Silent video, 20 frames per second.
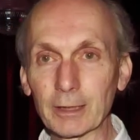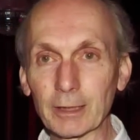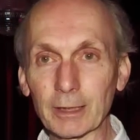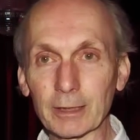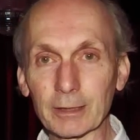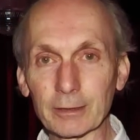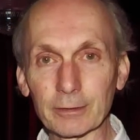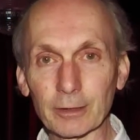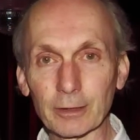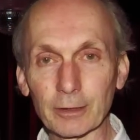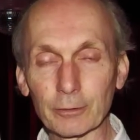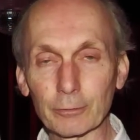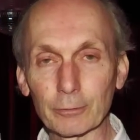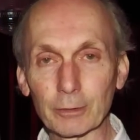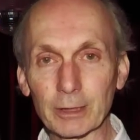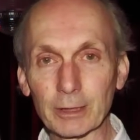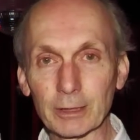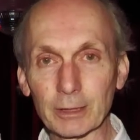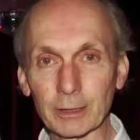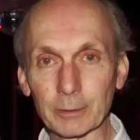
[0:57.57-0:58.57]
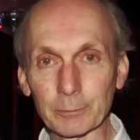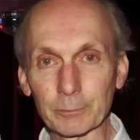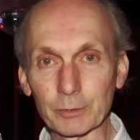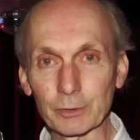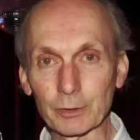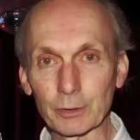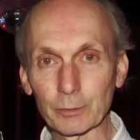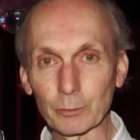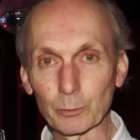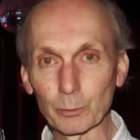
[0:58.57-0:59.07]
and only
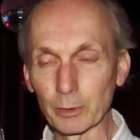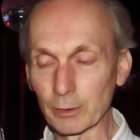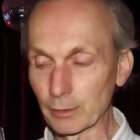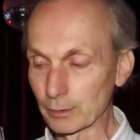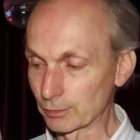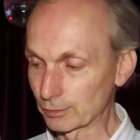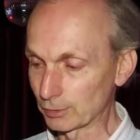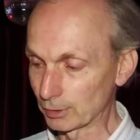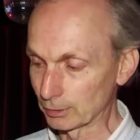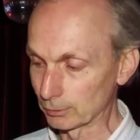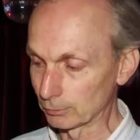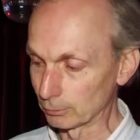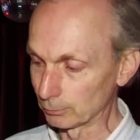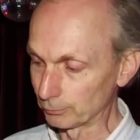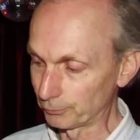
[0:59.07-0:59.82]
comes with a single